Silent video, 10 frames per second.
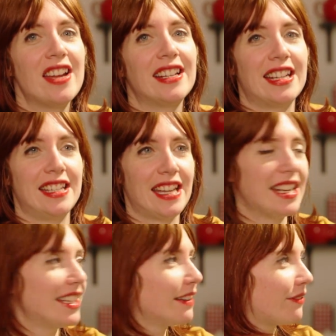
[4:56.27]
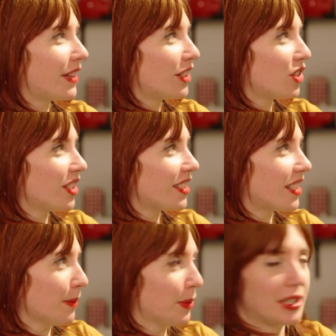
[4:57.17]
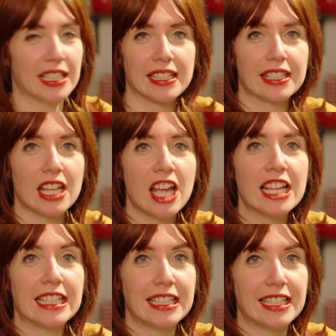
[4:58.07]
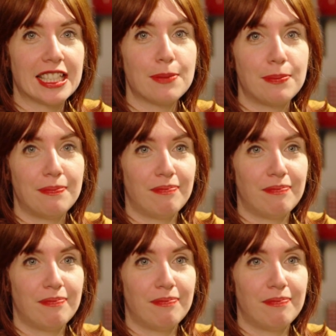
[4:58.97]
Canadian fiction summaries needs to